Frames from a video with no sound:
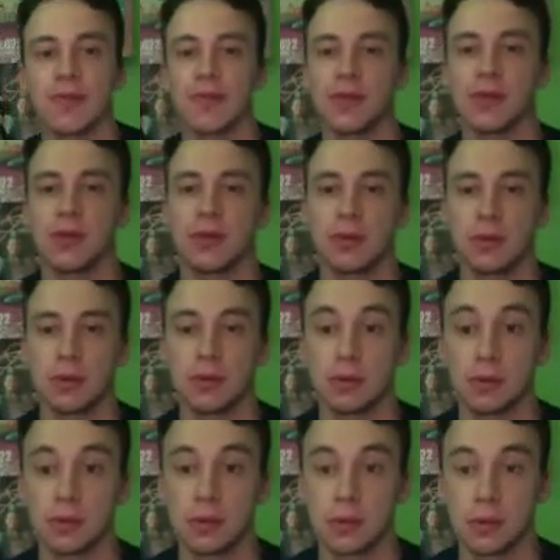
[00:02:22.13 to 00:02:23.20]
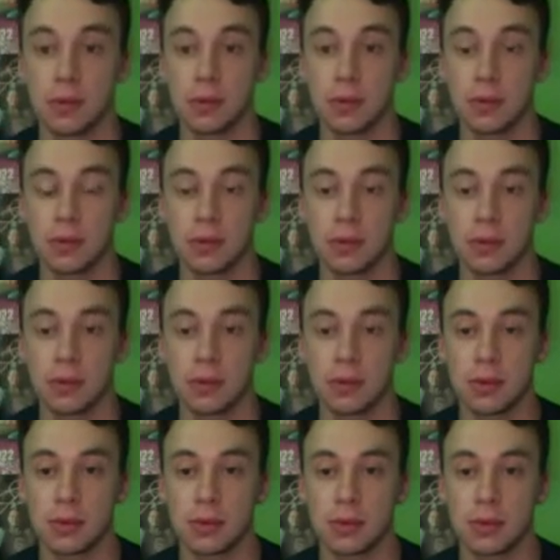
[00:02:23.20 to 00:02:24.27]

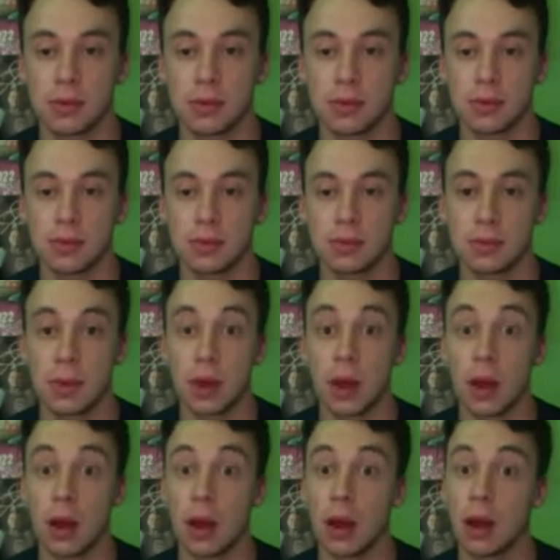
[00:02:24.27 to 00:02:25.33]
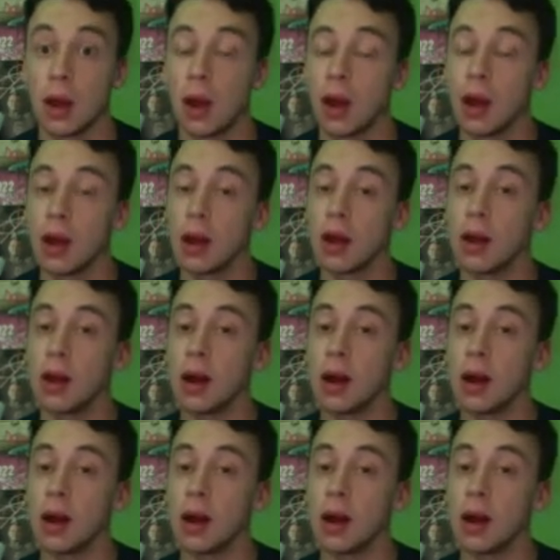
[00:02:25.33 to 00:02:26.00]
The person shown says nothing.